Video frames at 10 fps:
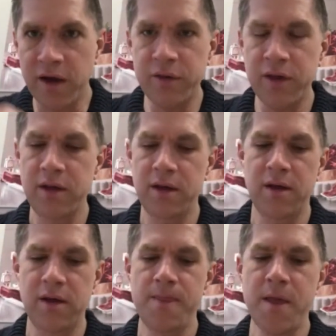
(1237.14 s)
south.
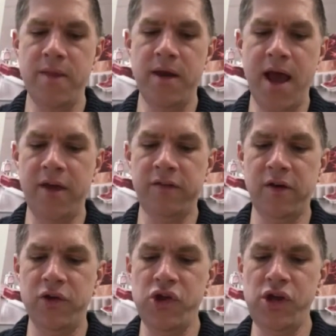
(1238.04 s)
And then it has
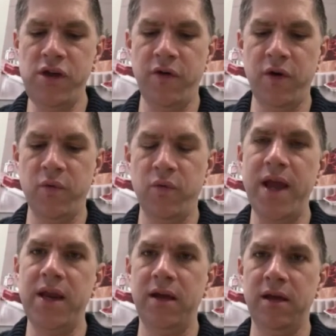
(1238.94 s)
to achieve a
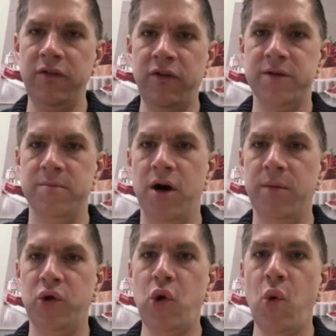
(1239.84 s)
rating in terms of the
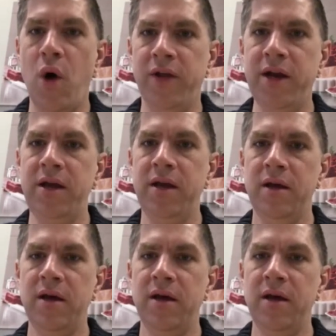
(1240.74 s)
marble quality